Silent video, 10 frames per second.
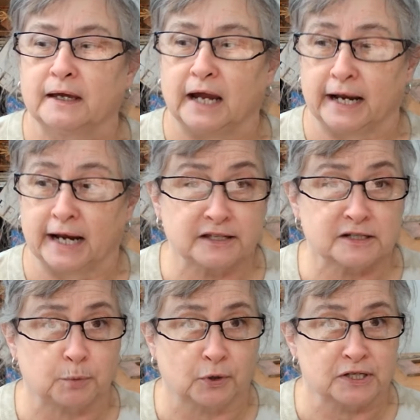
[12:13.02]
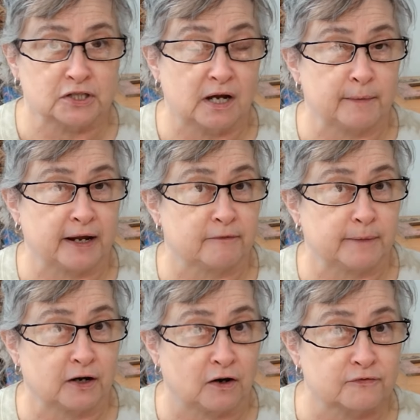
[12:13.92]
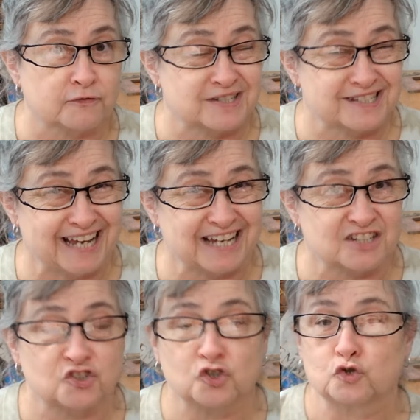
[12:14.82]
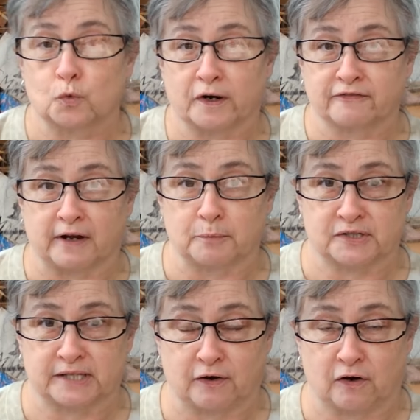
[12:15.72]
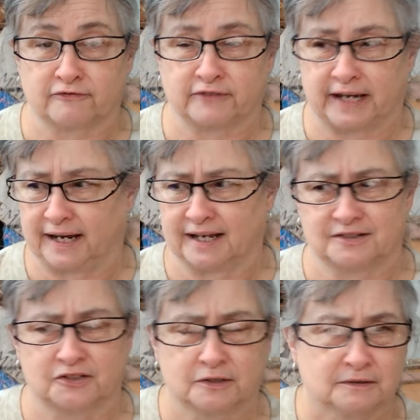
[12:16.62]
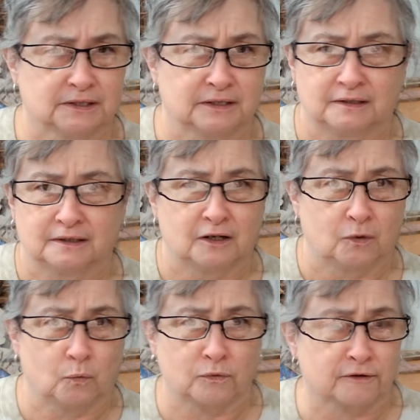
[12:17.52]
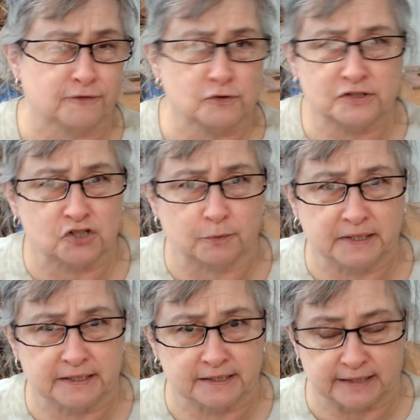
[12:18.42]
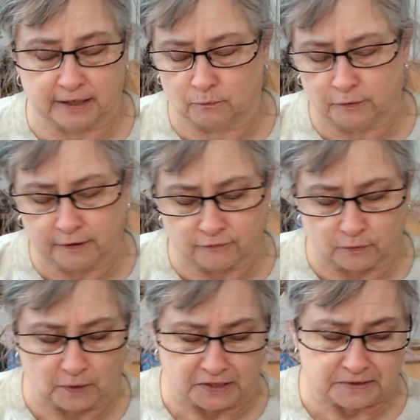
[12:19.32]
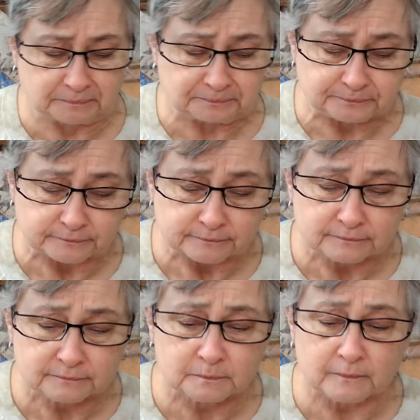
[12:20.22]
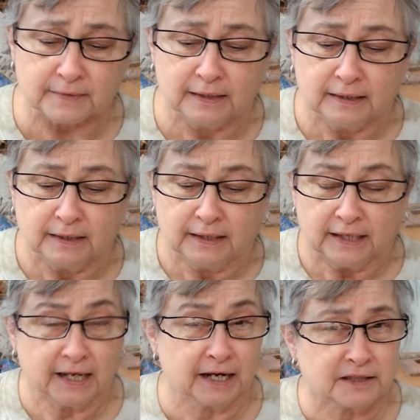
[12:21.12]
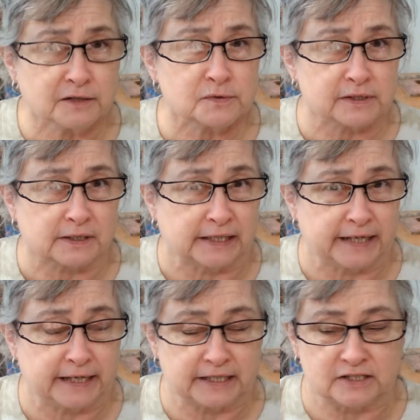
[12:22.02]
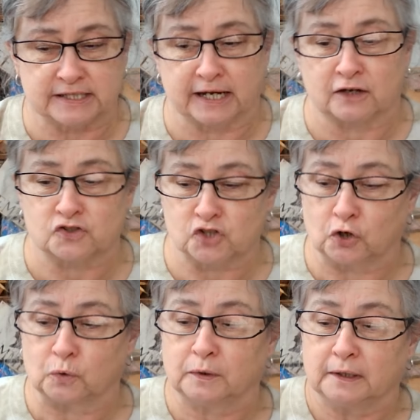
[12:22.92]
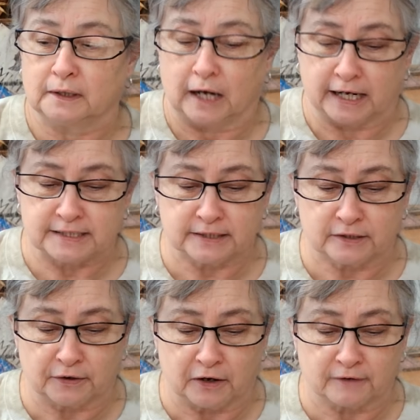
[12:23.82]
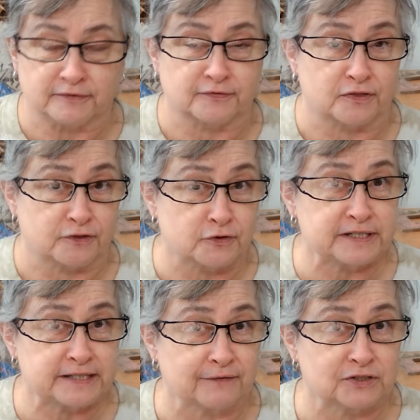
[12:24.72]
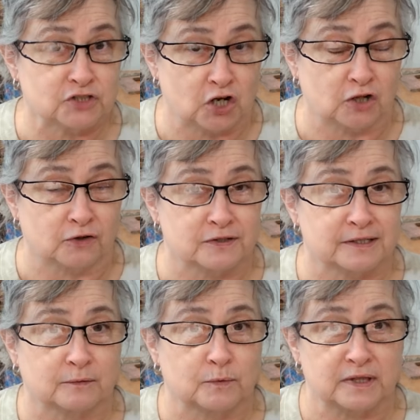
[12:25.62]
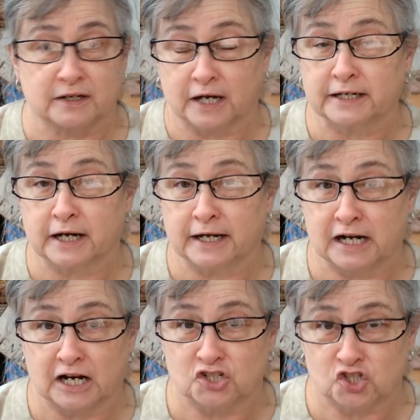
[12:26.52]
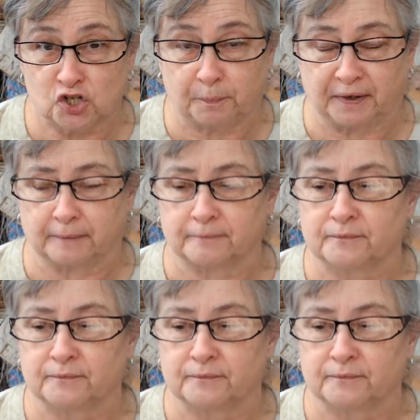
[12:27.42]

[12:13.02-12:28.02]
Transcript: And at this point in time, I have my offer set to twenty-five percent off and the first shipping discount, whatever it was. And I think it was a Canadian sale. So I sent out an offer for thirty-seven dollars with nine ninety-nine shipping.